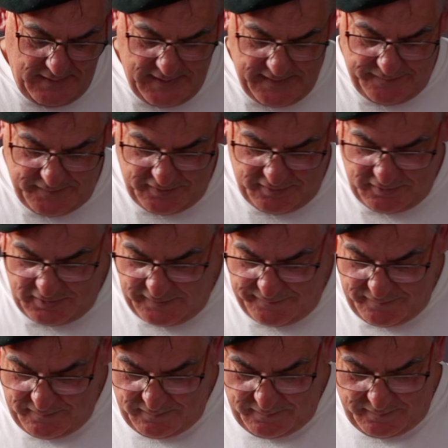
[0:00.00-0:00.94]
Have to
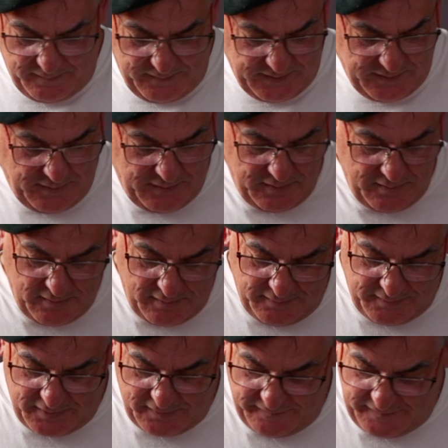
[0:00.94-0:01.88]
shuffle the
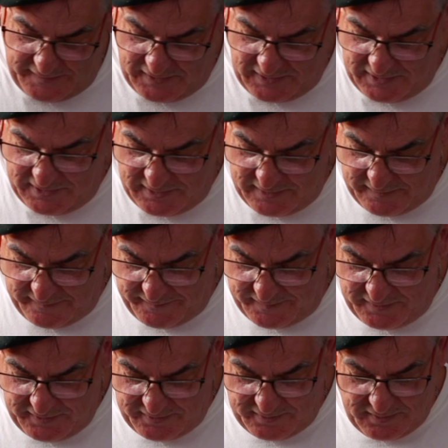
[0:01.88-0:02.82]
cards over here
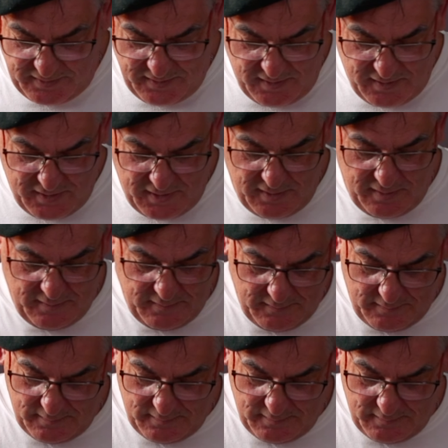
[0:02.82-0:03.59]
for this guy.